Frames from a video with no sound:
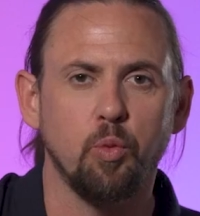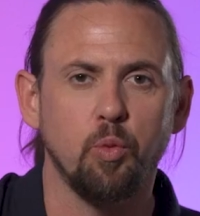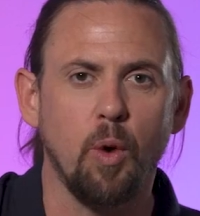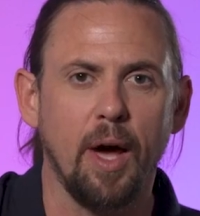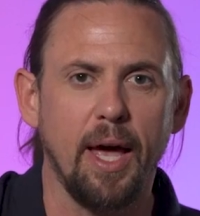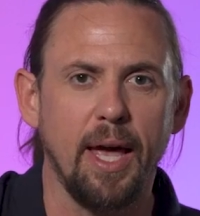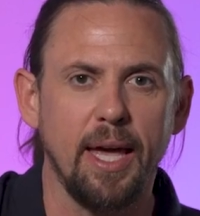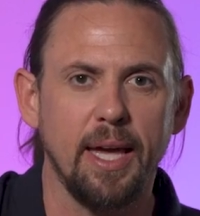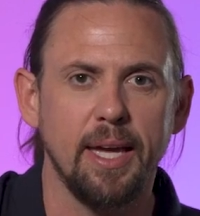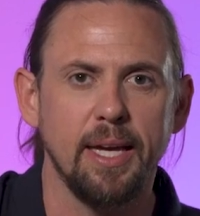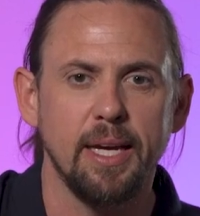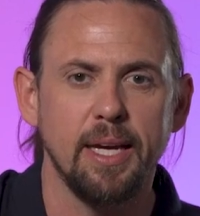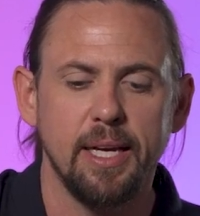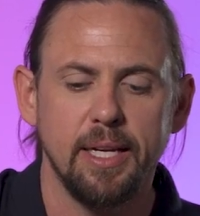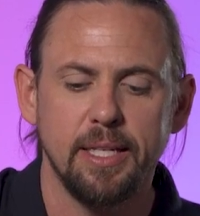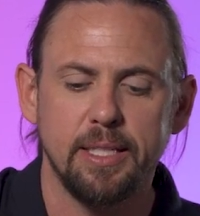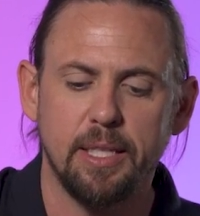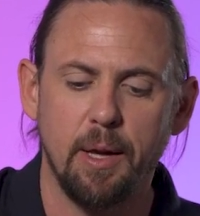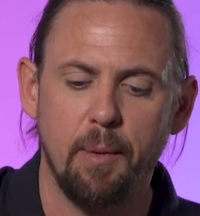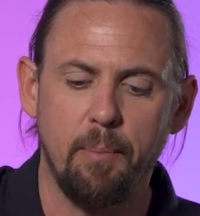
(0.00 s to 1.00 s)
way
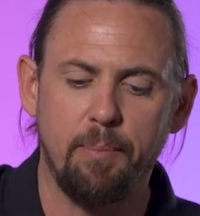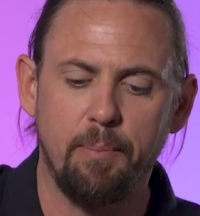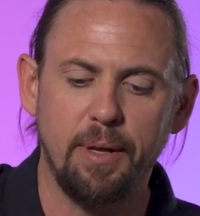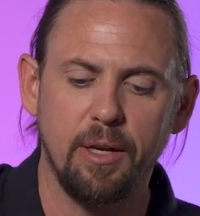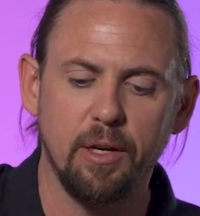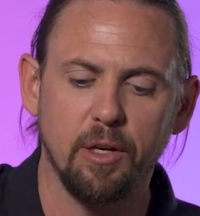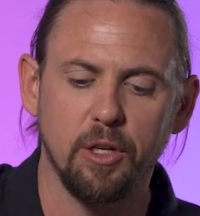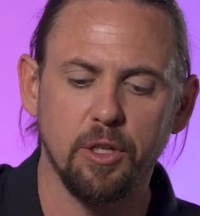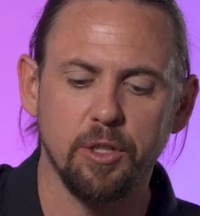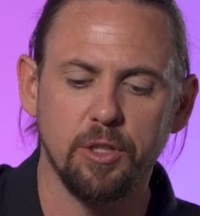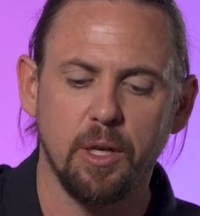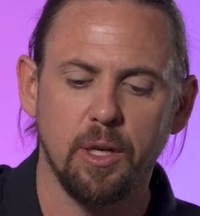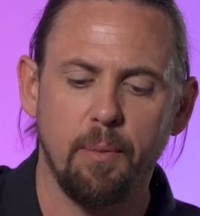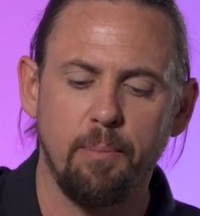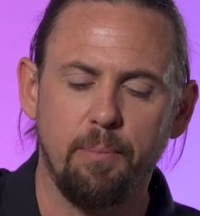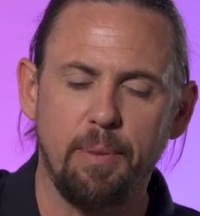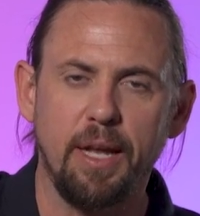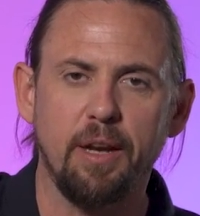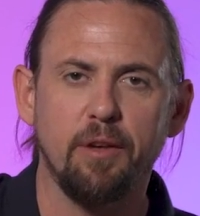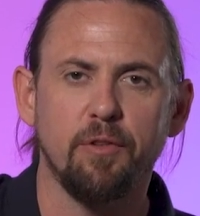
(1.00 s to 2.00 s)
to build
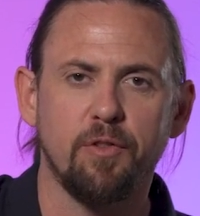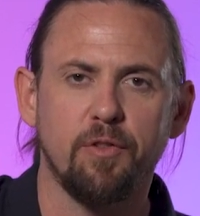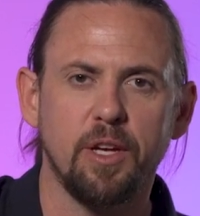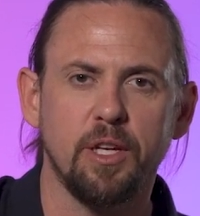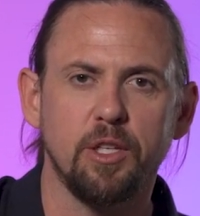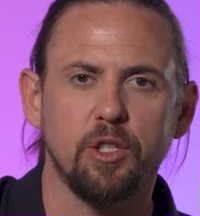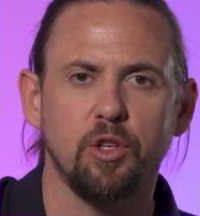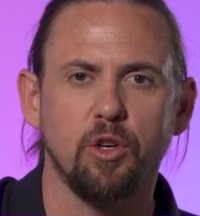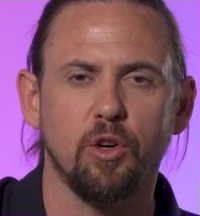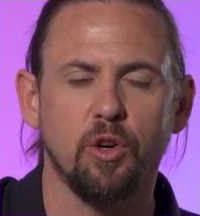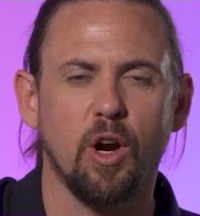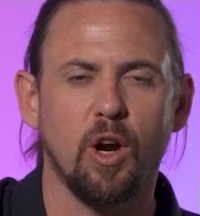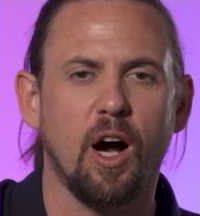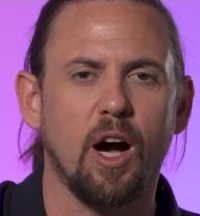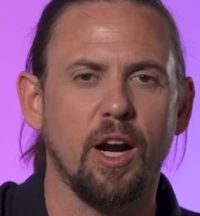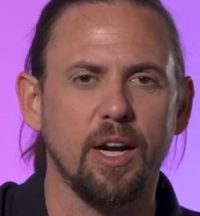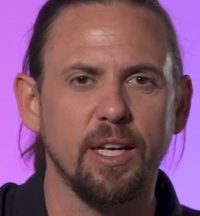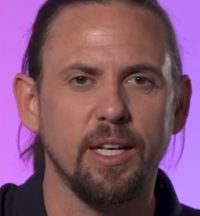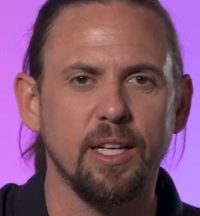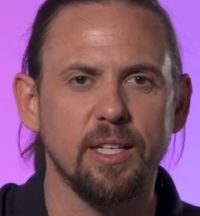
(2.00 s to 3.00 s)
benefit to your
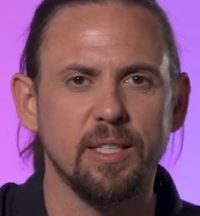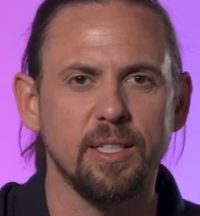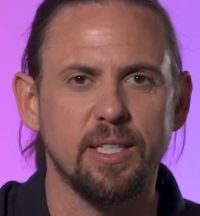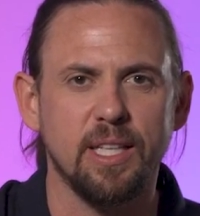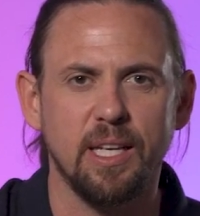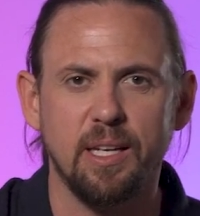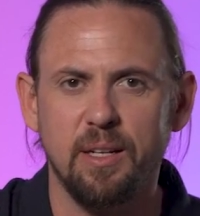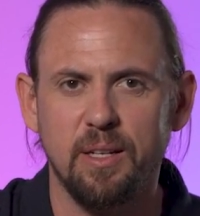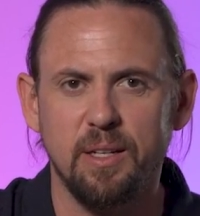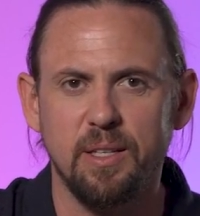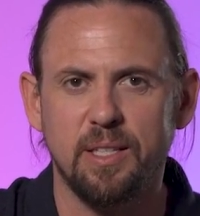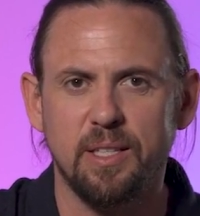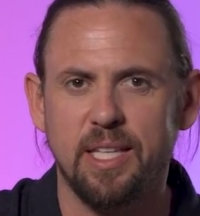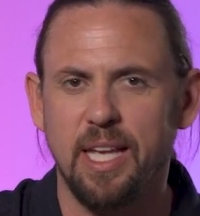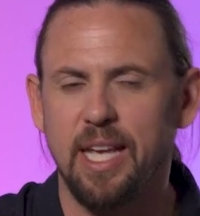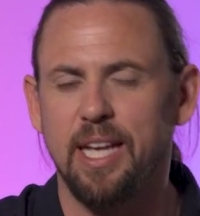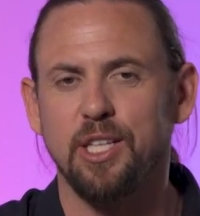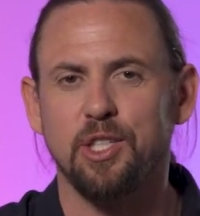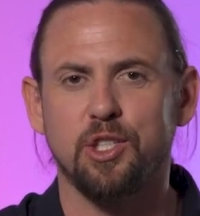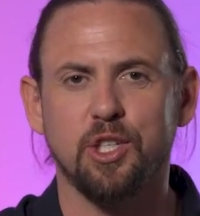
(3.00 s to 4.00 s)
audience than
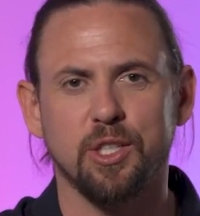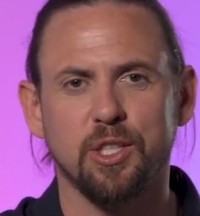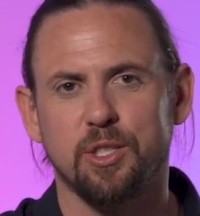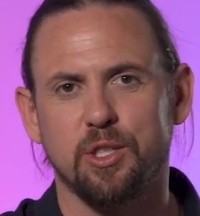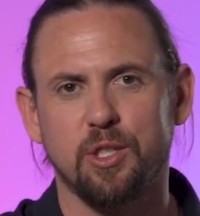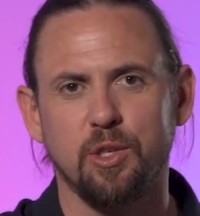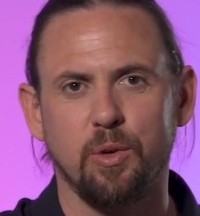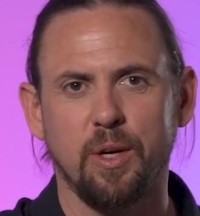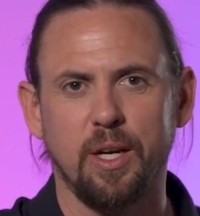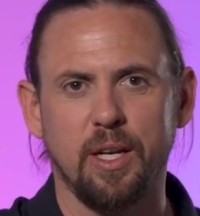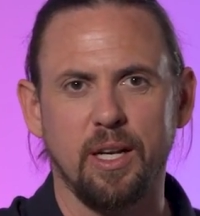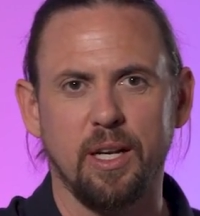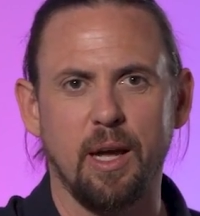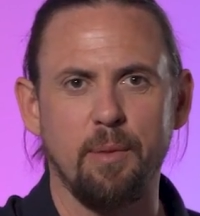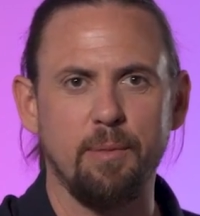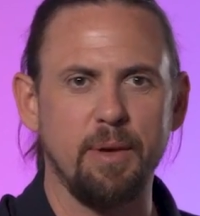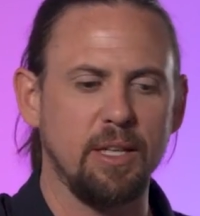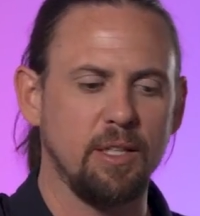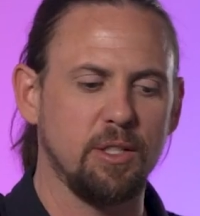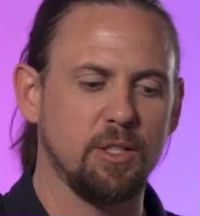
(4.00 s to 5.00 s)
saying just do it. I
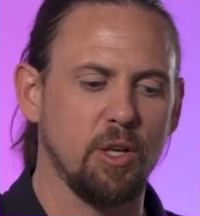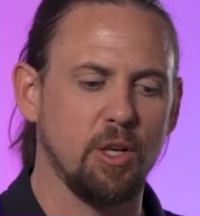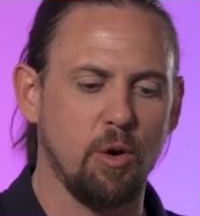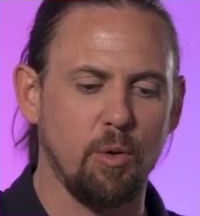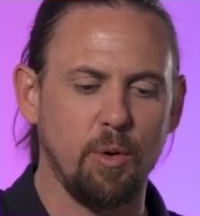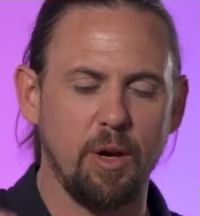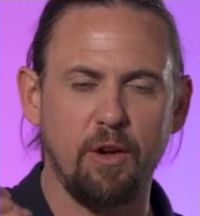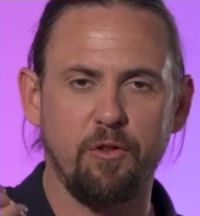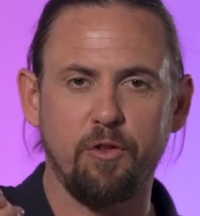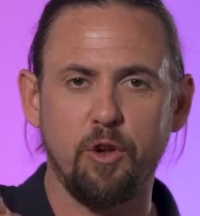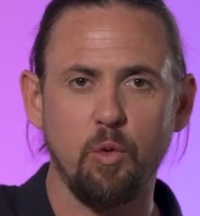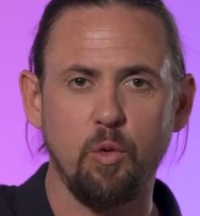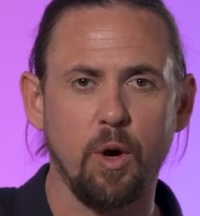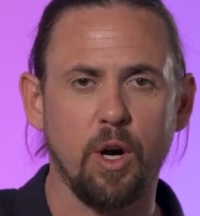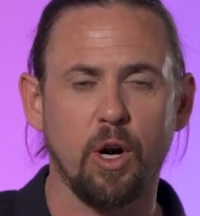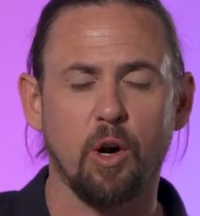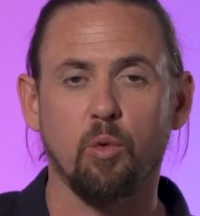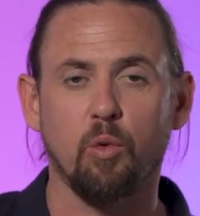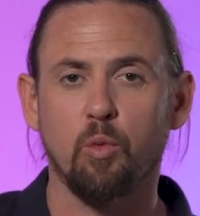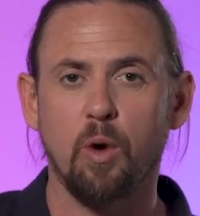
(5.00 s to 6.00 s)
mean, so if you want
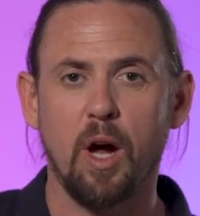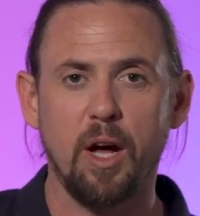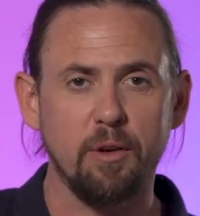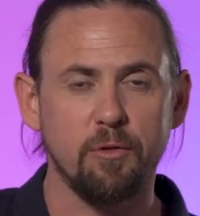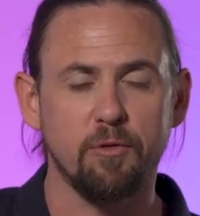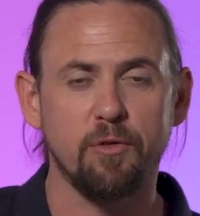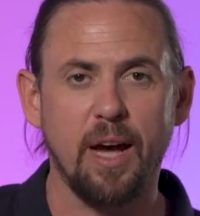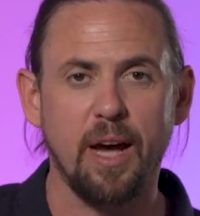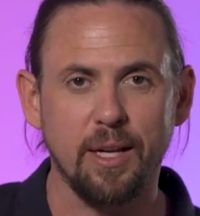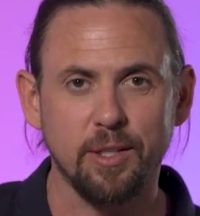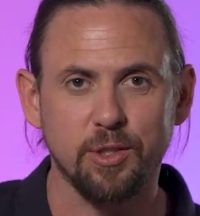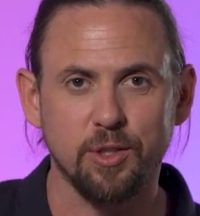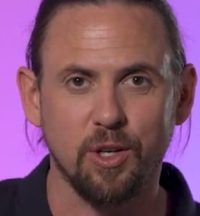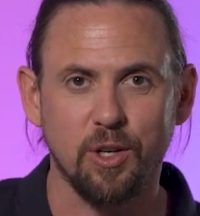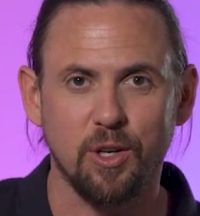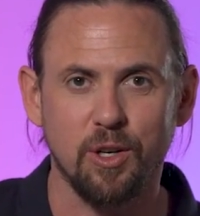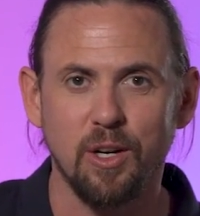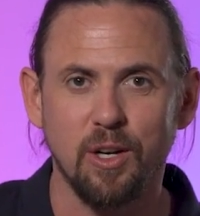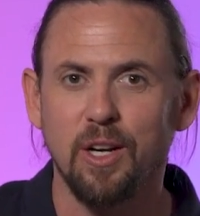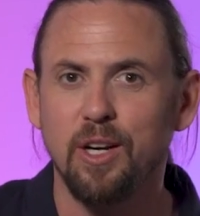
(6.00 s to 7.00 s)
to run
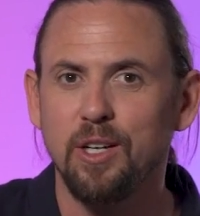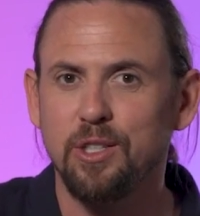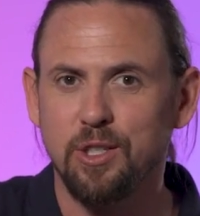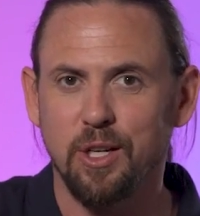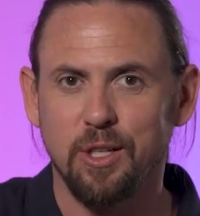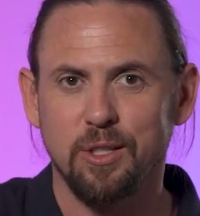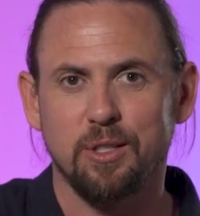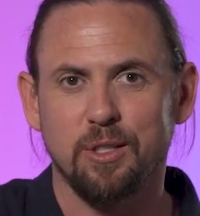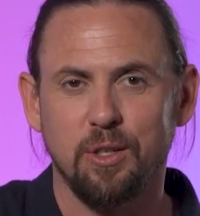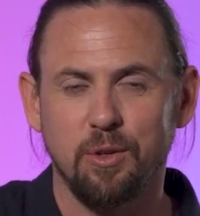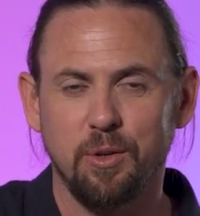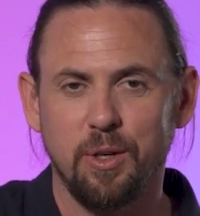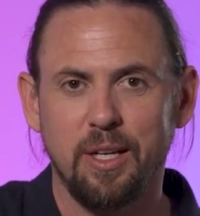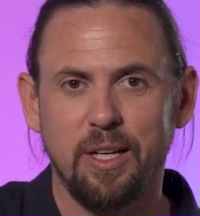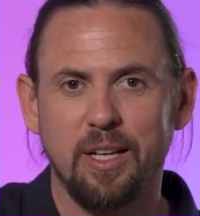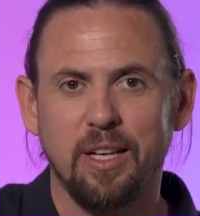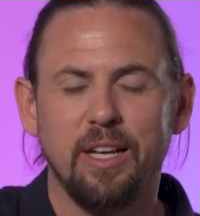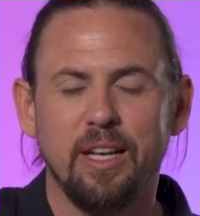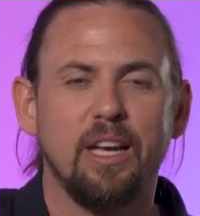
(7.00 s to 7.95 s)
faster, just do it.